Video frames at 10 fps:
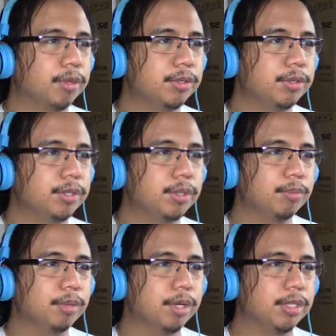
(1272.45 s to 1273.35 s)

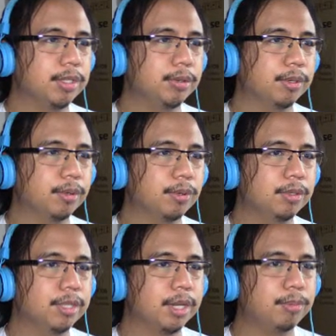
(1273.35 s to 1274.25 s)
Susan buys you an
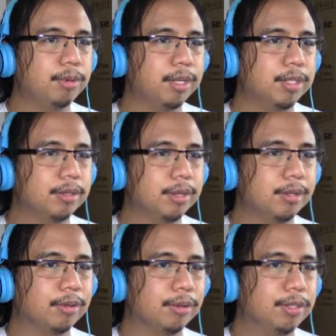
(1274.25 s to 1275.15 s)
old typewriter
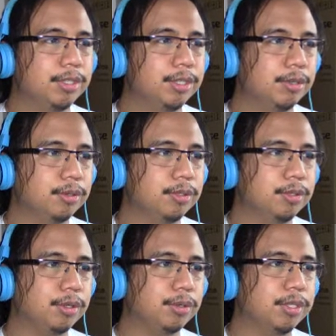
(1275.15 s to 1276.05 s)
and urges you
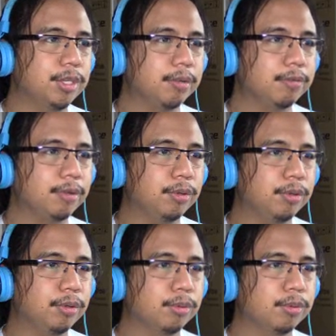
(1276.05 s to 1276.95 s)
to use it if
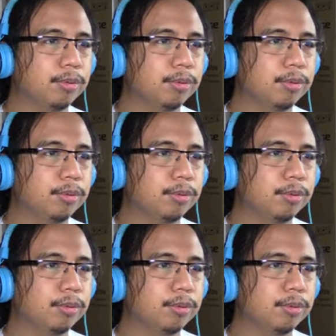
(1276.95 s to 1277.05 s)
you